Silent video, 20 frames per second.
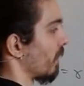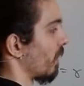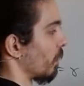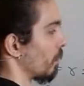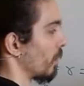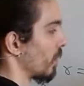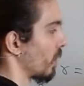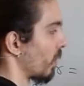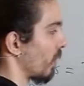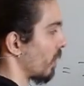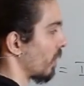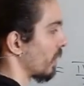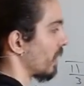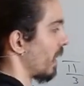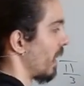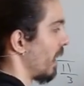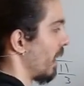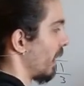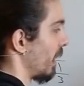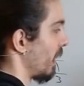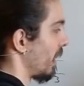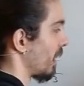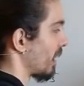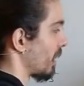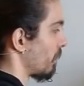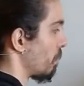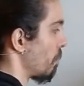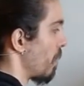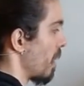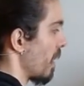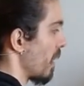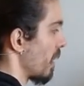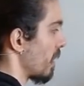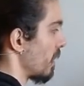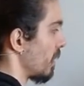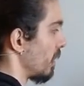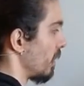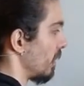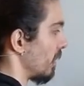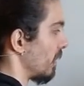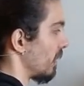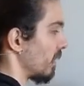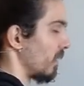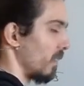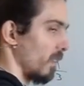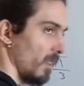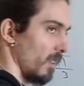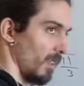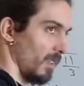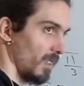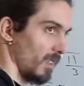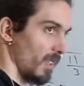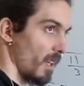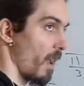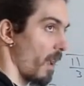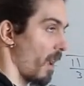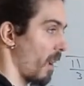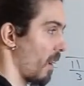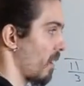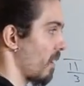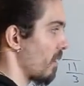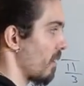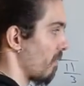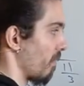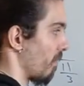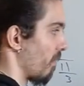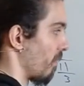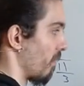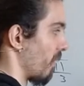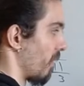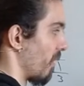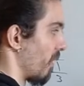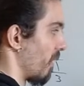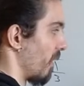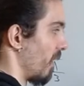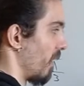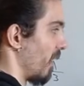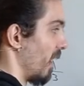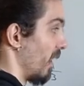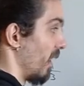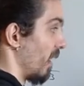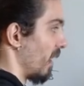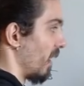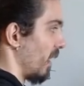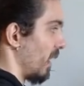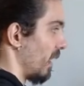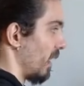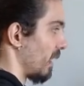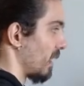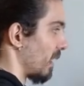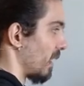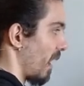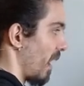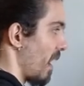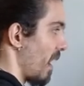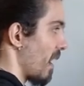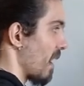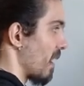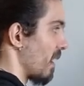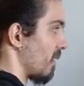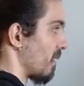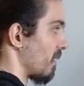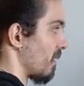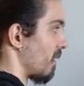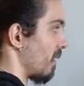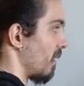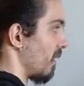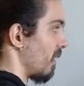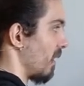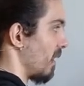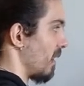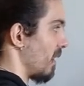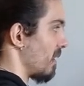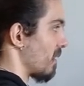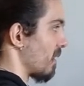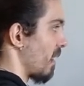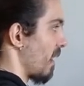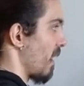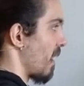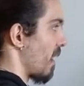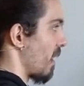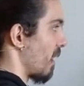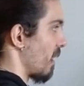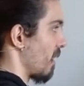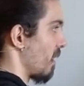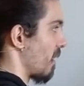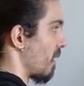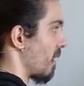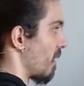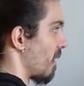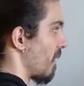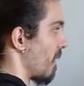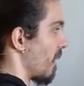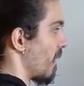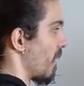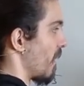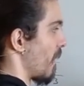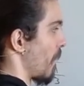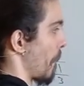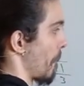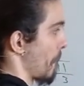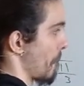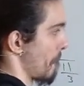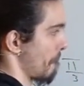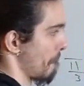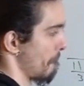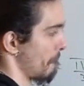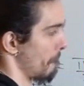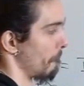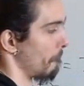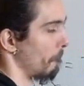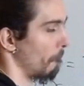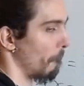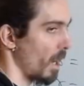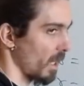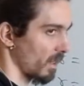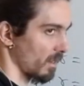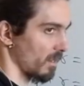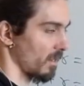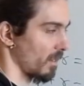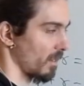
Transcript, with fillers: because its base is A, its height is A, but